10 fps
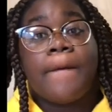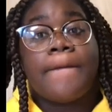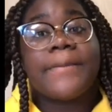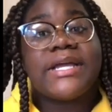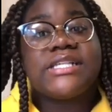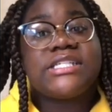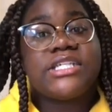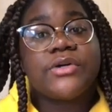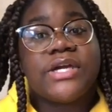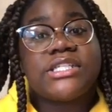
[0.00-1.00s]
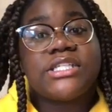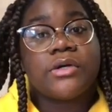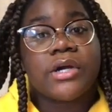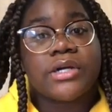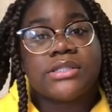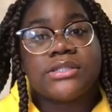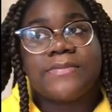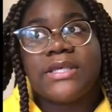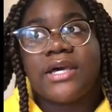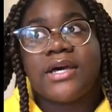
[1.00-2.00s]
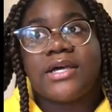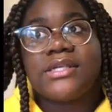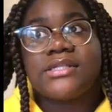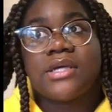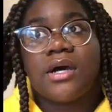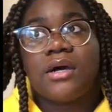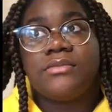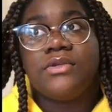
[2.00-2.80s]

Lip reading: But it still hurts because you